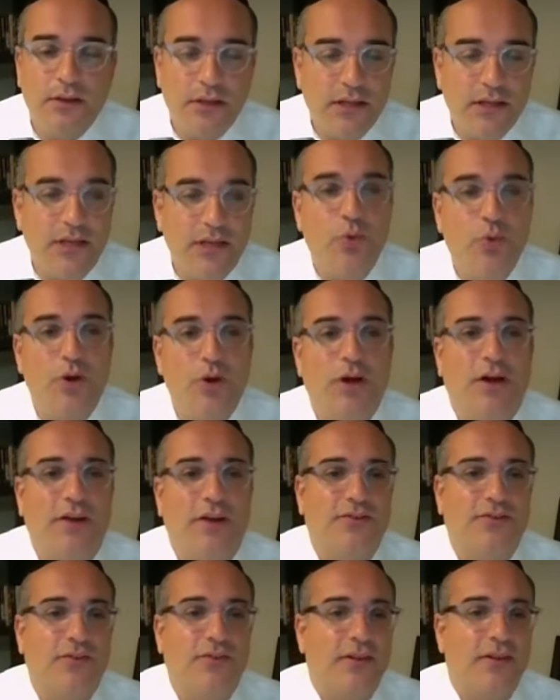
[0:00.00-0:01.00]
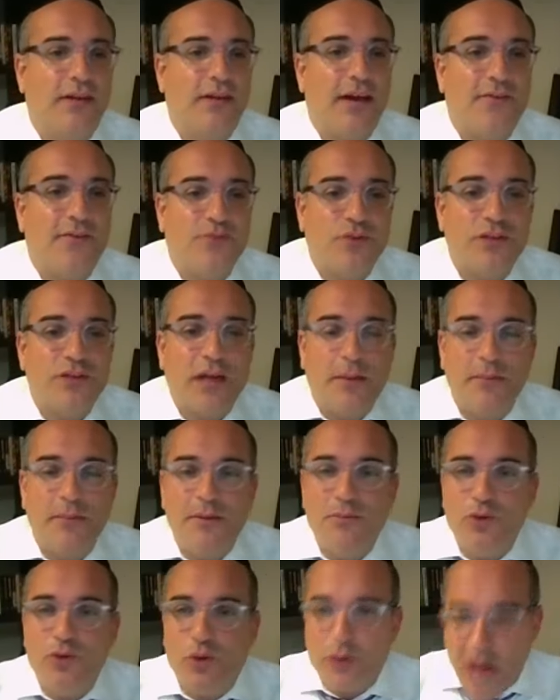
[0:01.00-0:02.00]
It was after
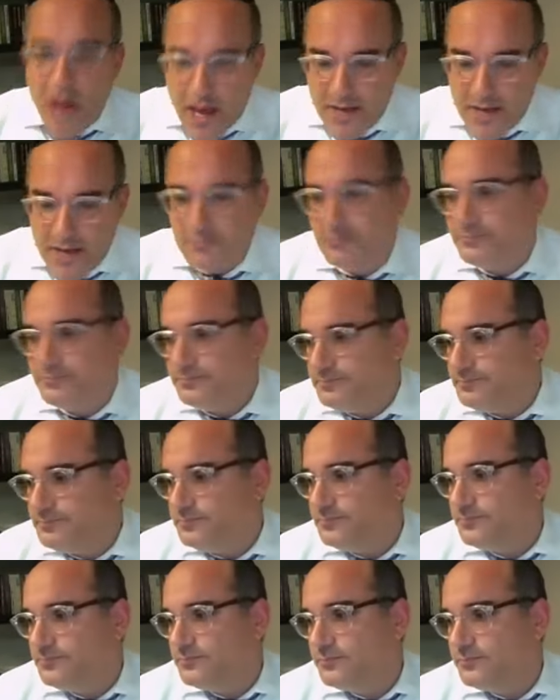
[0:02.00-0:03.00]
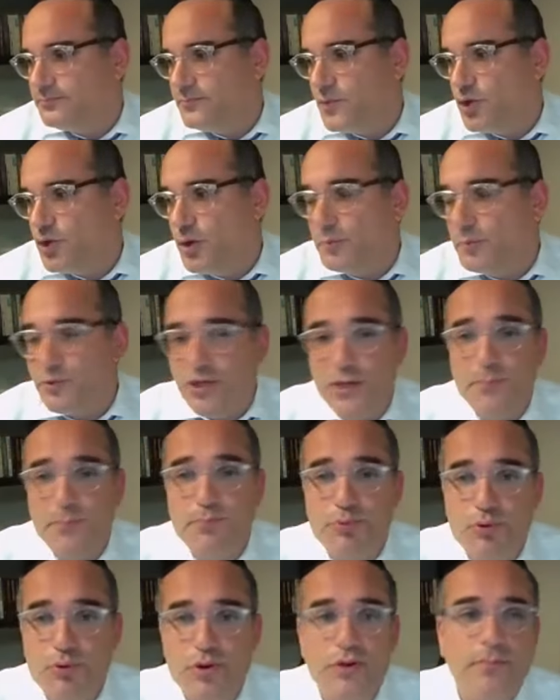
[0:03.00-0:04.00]
Yamim Noraim, Yom
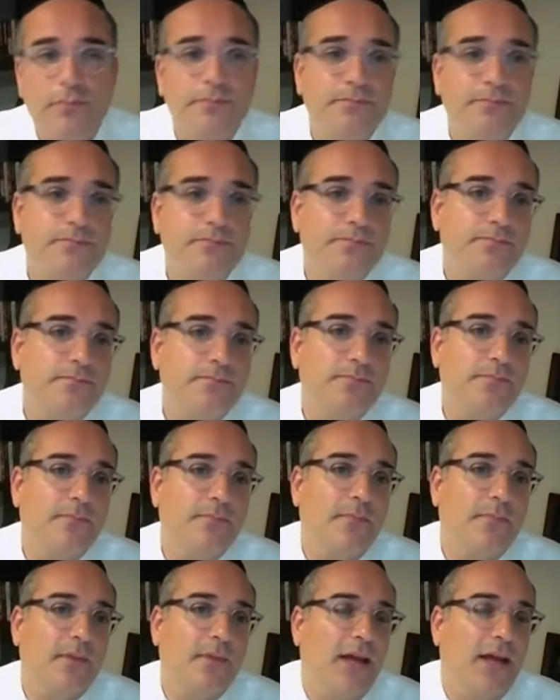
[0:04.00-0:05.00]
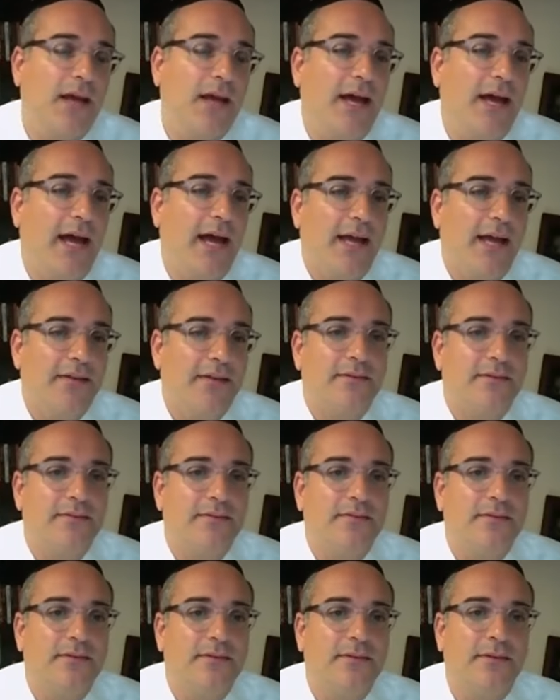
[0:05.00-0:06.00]
Kippur, and
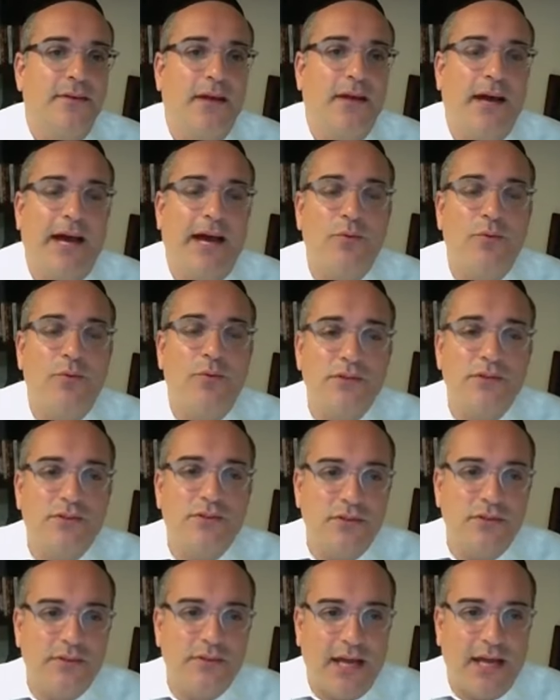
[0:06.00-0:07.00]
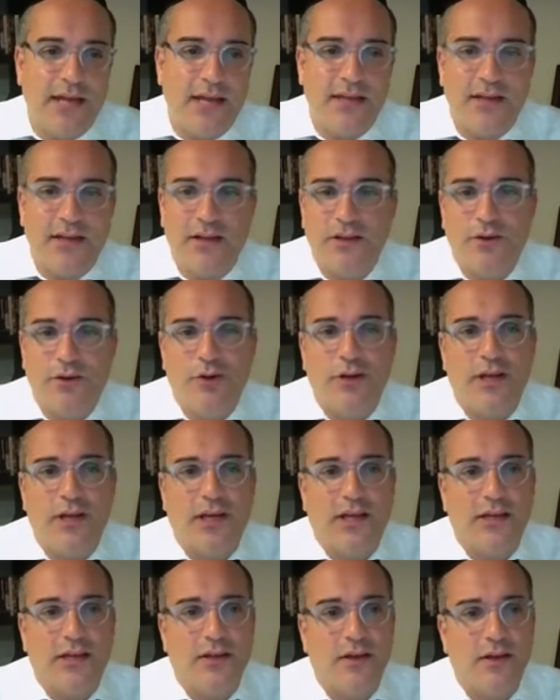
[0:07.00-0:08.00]
I was then learning
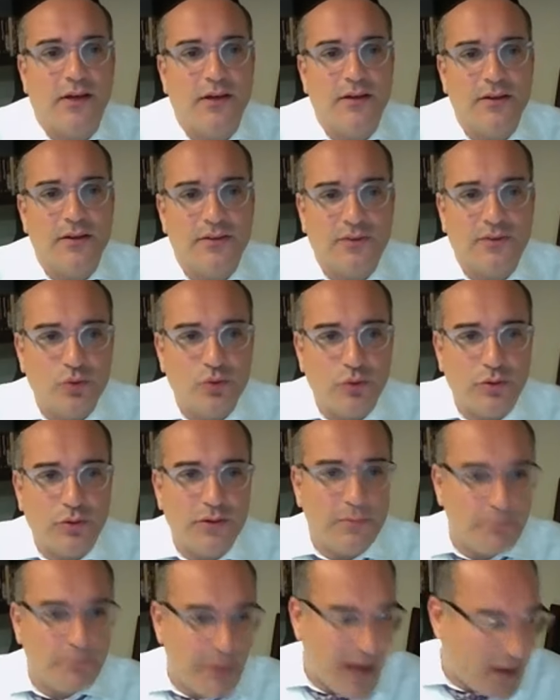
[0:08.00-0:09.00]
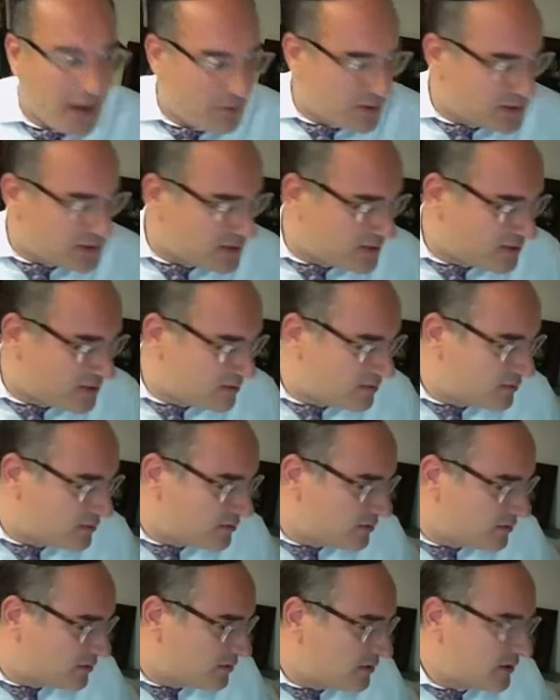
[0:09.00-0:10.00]
in a, a school in Paris.
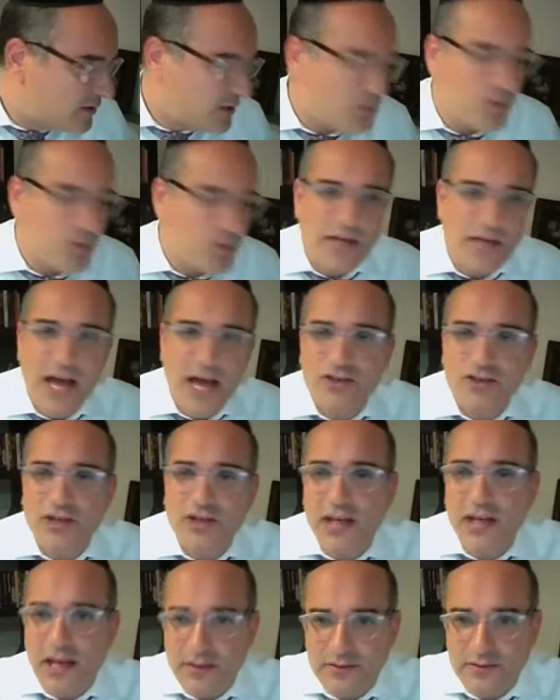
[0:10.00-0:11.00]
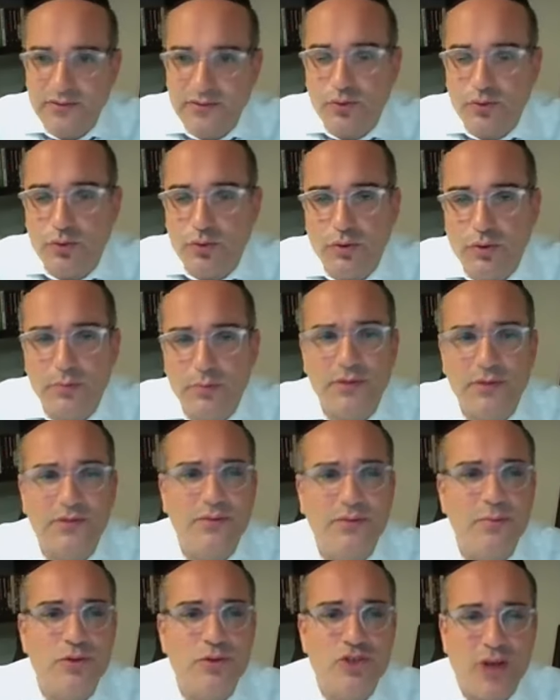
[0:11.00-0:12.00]
It was Ashkenaz school, but the
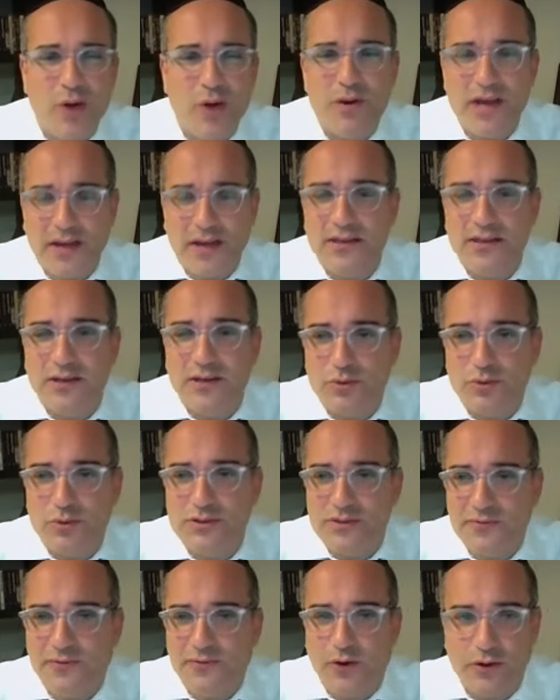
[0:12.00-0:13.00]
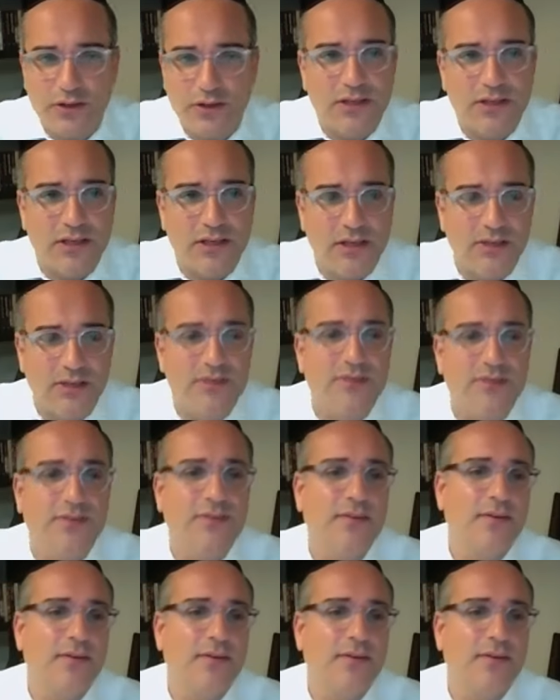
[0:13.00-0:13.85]
majority, I think, were Sephardic kids,